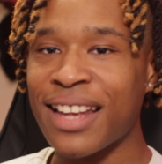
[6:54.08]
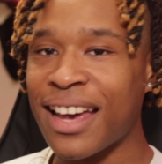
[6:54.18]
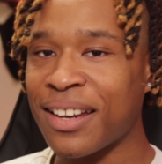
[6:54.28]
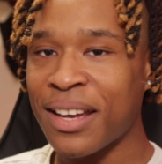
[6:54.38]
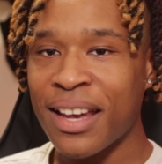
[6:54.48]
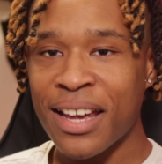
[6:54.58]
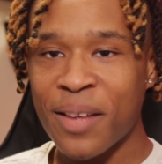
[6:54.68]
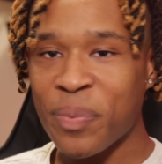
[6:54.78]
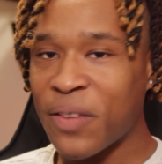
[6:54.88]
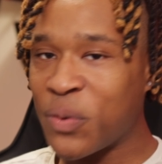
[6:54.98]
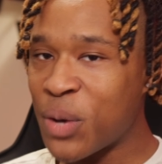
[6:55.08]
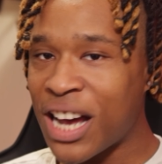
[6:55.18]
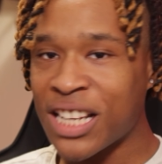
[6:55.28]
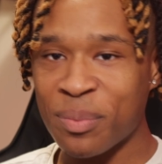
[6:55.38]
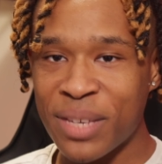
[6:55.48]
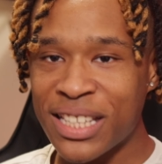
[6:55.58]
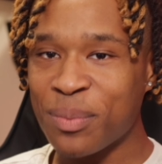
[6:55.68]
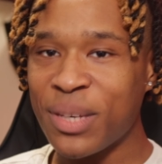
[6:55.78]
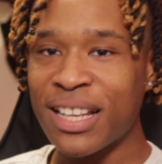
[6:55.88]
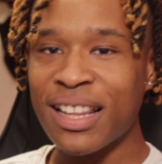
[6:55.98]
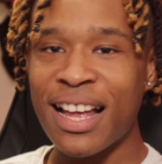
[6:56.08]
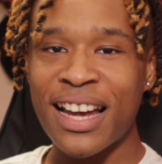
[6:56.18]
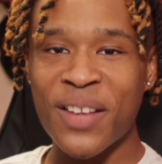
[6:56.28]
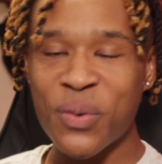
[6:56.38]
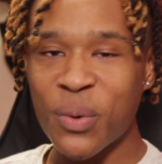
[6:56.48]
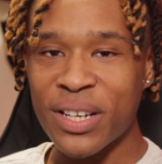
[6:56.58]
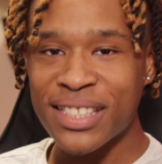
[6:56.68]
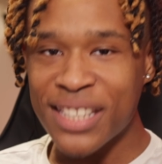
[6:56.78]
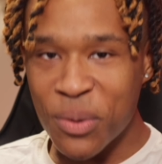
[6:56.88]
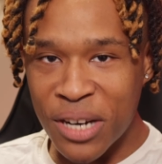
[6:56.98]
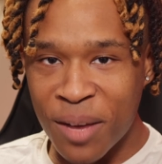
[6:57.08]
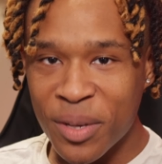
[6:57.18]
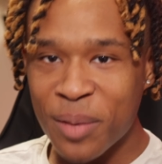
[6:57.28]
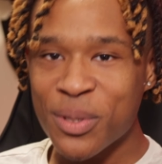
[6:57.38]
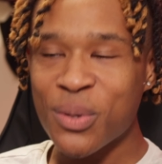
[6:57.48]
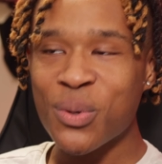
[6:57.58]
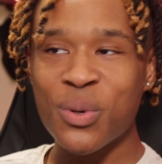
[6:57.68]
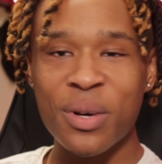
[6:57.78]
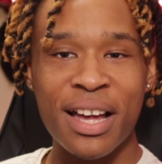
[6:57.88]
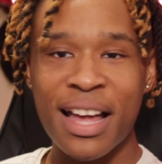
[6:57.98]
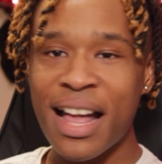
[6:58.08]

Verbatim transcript: that if you guys miss me a lot, if you want to see what I'm up to,